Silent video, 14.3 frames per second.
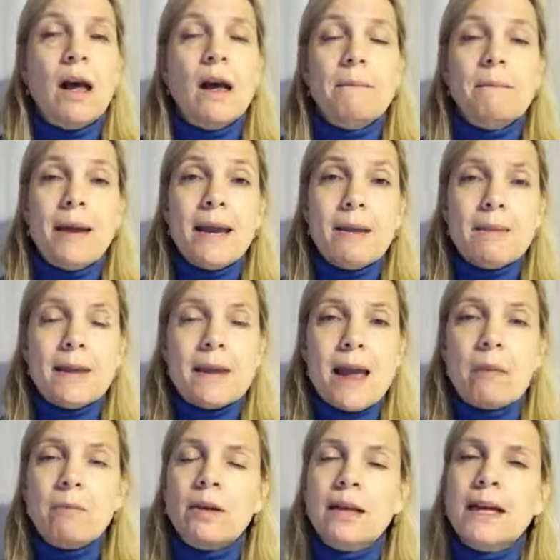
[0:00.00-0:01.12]
maybe
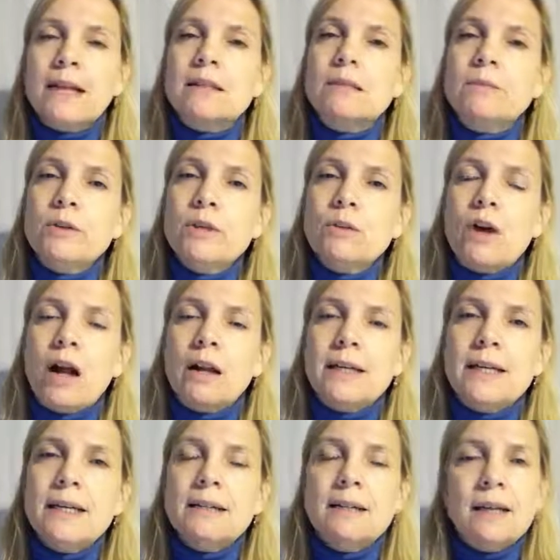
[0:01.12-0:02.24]
I'm going to get some new
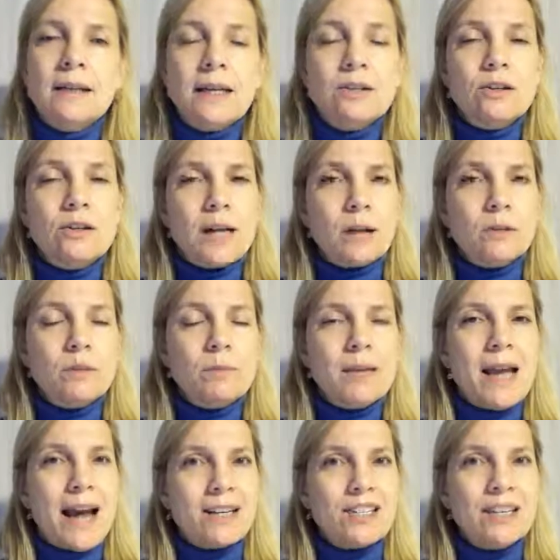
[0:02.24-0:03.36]
colleagues that turn out to
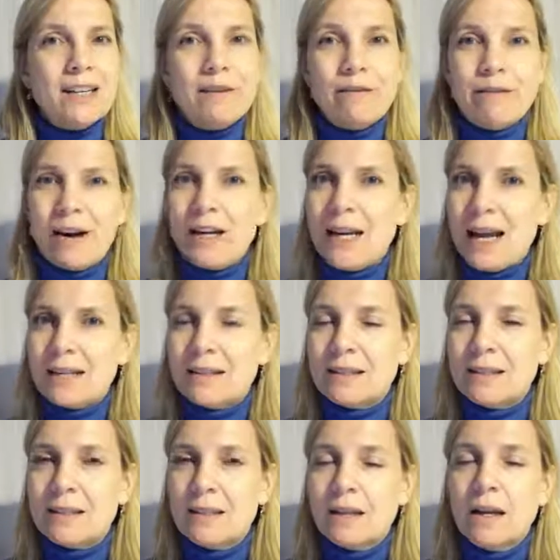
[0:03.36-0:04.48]
be actually very
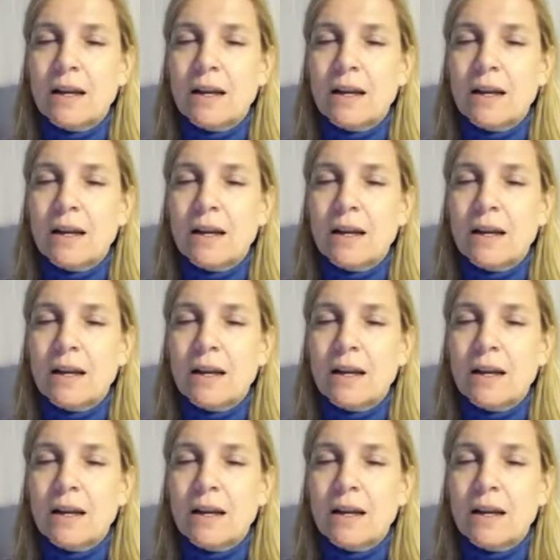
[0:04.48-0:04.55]
nice.